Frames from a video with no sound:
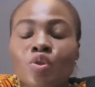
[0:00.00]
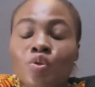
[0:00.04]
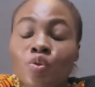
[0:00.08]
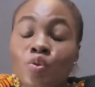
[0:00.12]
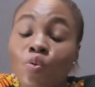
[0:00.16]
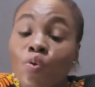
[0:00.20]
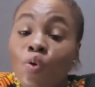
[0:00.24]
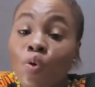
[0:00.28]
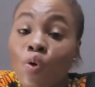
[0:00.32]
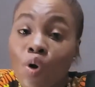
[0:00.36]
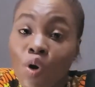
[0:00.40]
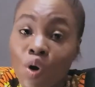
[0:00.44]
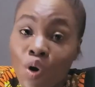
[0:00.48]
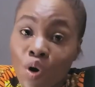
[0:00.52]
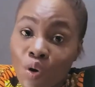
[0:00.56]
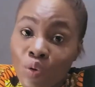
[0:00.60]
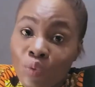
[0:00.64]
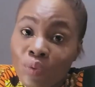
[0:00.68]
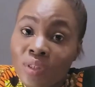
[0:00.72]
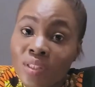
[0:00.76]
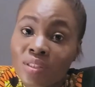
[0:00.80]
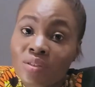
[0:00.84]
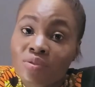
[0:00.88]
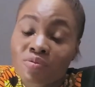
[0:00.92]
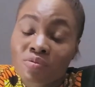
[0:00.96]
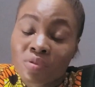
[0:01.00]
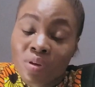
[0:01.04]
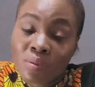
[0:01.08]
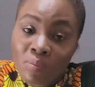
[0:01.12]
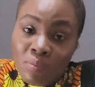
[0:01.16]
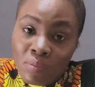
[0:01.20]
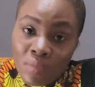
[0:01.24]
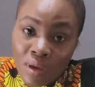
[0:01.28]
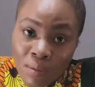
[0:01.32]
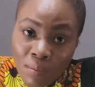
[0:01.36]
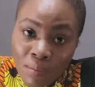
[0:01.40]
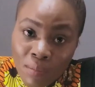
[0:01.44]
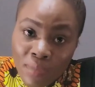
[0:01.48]
So always
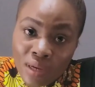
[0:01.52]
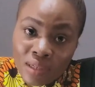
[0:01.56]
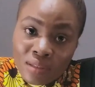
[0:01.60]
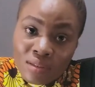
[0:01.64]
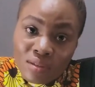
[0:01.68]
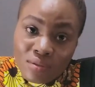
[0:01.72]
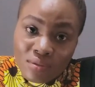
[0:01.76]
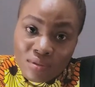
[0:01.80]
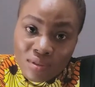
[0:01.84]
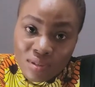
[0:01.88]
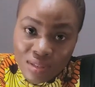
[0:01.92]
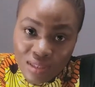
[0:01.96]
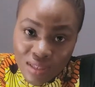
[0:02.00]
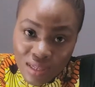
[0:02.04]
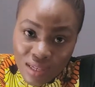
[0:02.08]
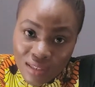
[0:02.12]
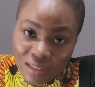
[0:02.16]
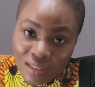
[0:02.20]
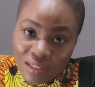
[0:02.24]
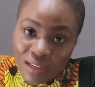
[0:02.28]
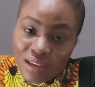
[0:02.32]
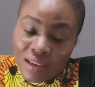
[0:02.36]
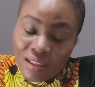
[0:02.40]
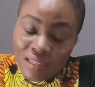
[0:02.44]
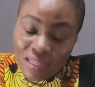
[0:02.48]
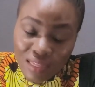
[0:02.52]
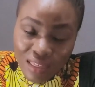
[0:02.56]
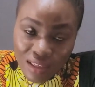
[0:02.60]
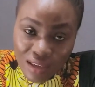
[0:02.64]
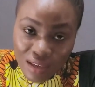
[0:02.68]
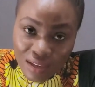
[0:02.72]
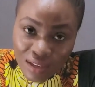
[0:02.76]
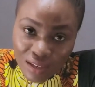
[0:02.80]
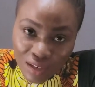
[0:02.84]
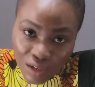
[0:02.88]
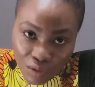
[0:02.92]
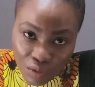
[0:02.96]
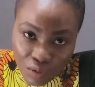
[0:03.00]
remember to send a
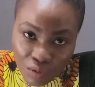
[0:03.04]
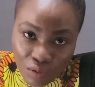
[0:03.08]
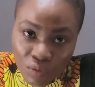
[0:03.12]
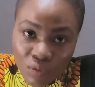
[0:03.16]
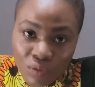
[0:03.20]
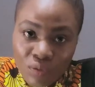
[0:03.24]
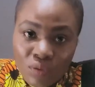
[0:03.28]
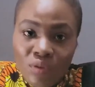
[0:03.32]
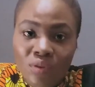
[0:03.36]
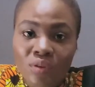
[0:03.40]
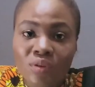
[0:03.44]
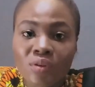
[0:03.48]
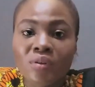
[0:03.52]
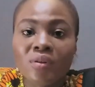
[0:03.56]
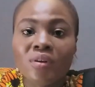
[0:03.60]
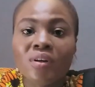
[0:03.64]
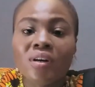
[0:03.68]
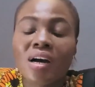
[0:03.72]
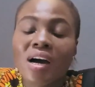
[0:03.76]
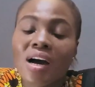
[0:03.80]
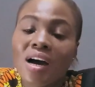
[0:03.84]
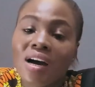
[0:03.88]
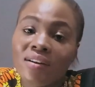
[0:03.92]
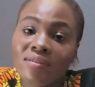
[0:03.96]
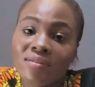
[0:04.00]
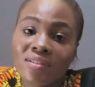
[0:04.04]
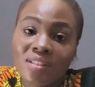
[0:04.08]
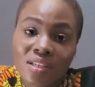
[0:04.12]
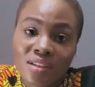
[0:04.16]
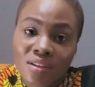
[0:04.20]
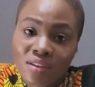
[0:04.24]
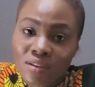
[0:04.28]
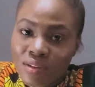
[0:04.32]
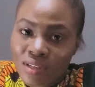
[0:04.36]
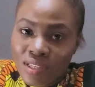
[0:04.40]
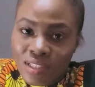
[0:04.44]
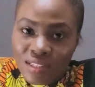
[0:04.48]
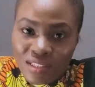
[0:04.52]
thank you
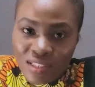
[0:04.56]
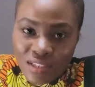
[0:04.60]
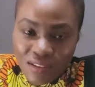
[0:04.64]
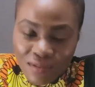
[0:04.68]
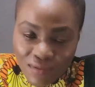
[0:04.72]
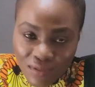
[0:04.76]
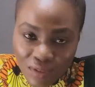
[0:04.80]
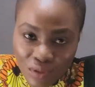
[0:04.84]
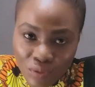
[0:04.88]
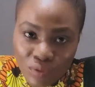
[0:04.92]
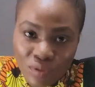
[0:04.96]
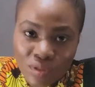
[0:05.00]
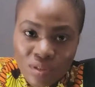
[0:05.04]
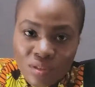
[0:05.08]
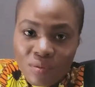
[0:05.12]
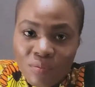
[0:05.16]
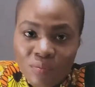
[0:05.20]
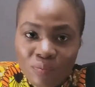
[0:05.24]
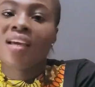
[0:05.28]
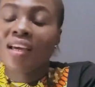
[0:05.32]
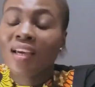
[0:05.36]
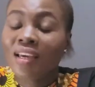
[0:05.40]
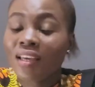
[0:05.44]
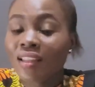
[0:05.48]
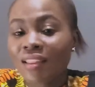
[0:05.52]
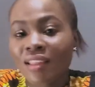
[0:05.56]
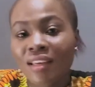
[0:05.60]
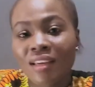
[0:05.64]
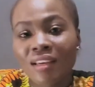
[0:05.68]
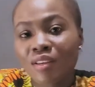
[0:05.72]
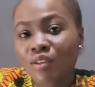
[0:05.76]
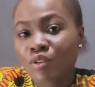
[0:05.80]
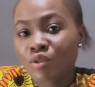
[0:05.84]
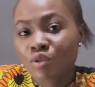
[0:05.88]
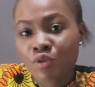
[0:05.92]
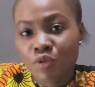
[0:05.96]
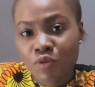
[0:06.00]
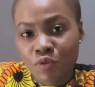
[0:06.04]
after your interviews. Hey,
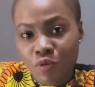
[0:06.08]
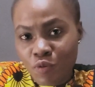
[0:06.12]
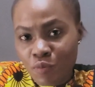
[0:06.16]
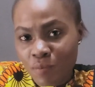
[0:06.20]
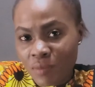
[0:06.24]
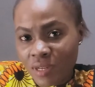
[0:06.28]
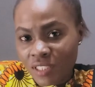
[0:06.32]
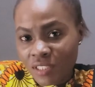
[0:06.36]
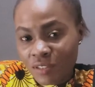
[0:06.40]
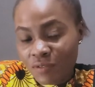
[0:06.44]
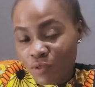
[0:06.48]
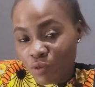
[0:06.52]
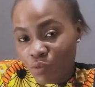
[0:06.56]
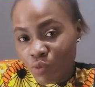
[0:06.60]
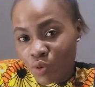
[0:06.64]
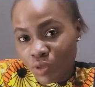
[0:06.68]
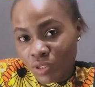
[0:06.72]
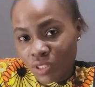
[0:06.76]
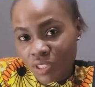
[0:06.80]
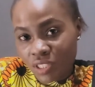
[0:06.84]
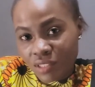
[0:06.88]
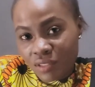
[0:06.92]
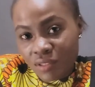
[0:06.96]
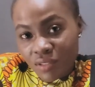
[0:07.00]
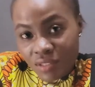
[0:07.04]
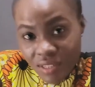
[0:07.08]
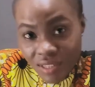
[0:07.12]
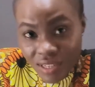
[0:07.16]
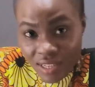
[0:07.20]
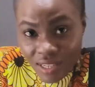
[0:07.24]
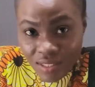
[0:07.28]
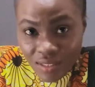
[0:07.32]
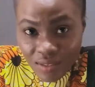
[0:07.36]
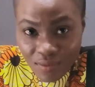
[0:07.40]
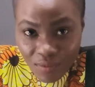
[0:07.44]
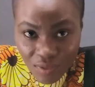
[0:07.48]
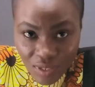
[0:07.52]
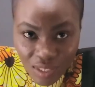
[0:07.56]
thank you so much for watching
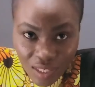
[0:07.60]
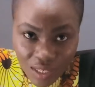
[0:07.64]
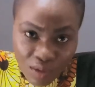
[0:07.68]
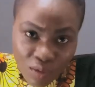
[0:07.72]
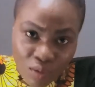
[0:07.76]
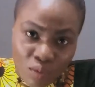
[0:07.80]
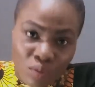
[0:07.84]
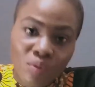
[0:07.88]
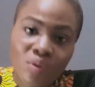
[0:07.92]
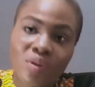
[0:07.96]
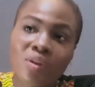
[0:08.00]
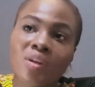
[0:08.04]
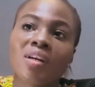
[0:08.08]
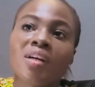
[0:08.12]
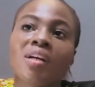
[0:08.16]
today's video.